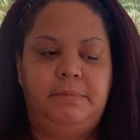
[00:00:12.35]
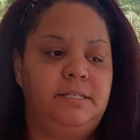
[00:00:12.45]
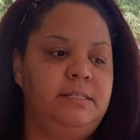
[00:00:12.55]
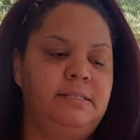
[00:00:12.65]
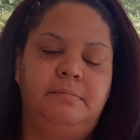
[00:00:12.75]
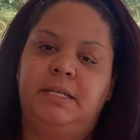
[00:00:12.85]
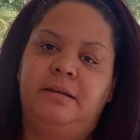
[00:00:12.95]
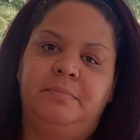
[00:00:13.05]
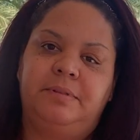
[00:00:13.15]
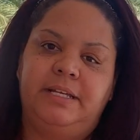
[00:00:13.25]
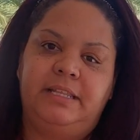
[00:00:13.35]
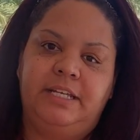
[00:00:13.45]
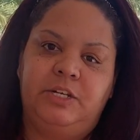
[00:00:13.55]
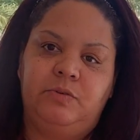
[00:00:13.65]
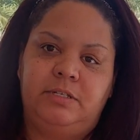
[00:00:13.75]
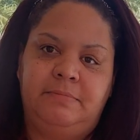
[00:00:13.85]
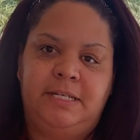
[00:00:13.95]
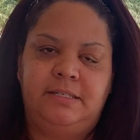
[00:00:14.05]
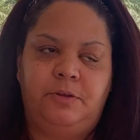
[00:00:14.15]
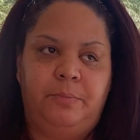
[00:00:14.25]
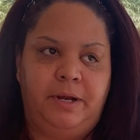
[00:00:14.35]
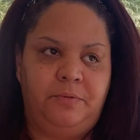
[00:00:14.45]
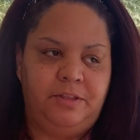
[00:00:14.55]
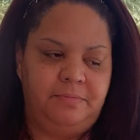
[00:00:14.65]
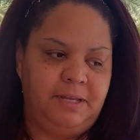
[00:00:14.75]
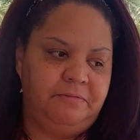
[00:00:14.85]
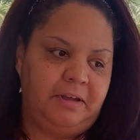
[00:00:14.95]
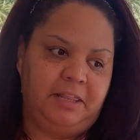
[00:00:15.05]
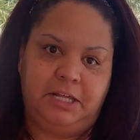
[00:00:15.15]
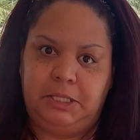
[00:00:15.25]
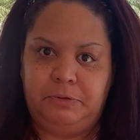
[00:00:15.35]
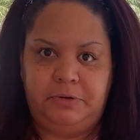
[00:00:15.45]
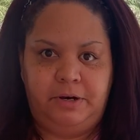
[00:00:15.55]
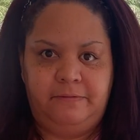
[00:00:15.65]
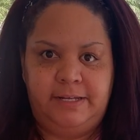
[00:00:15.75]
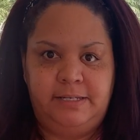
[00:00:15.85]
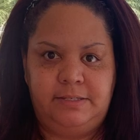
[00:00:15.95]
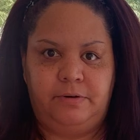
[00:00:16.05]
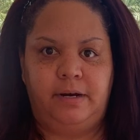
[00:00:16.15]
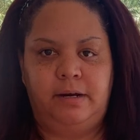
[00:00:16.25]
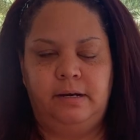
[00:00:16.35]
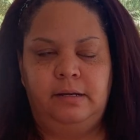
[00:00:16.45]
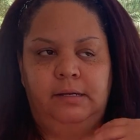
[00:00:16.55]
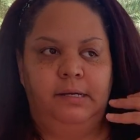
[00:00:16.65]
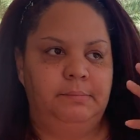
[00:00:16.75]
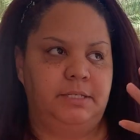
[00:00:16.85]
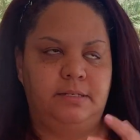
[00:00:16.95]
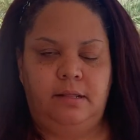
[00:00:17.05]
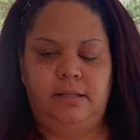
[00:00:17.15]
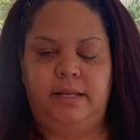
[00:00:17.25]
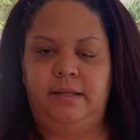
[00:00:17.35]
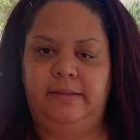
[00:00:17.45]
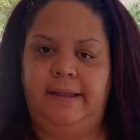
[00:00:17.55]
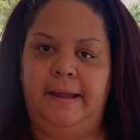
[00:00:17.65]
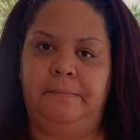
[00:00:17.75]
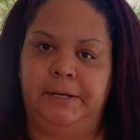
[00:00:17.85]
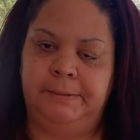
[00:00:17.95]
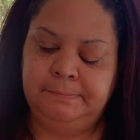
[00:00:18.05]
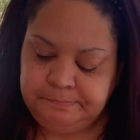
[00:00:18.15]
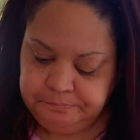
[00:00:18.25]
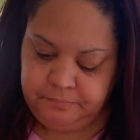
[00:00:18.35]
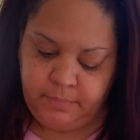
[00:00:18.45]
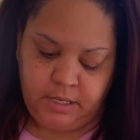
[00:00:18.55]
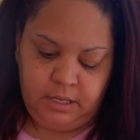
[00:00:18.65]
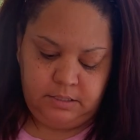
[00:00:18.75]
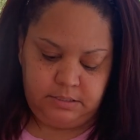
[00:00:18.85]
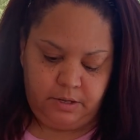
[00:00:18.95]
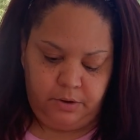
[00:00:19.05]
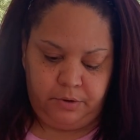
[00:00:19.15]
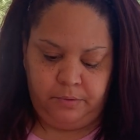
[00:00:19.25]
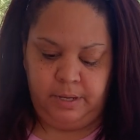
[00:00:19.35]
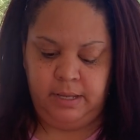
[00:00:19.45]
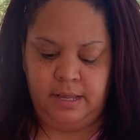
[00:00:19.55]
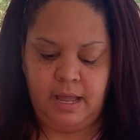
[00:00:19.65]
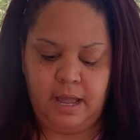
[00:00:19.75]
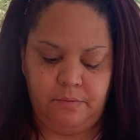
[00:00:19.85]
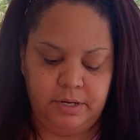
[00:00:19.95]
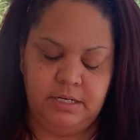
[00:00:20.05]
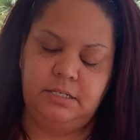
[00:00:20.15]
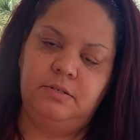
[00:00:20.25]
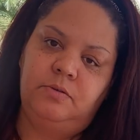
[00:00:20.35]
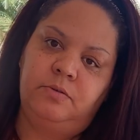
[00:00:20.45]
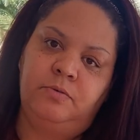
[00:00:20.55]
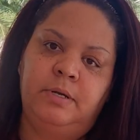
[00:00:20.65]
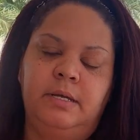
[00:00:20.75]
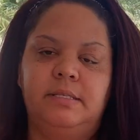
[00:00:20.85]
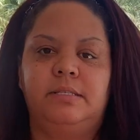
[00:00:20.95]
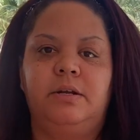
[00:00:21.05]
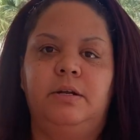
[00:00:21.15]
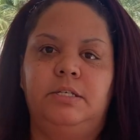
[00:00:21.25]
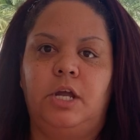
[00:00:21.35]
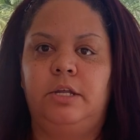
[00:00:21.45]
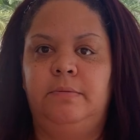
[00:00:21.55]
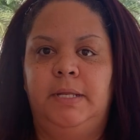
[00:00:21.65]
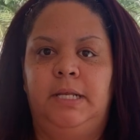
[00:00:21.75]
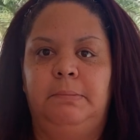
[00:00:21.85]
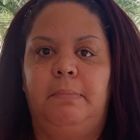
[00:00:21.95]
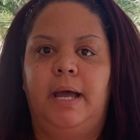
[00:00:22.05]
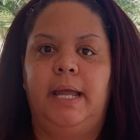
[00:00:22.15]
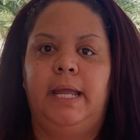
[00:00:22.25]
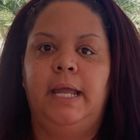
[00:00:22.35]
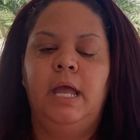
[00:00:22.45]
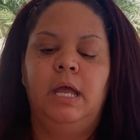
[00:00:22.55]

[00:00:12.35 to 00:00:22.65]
This is something completely new to me, so bear with me if I look a little nervous or just not looking at the camera. So I wanted to start documenting my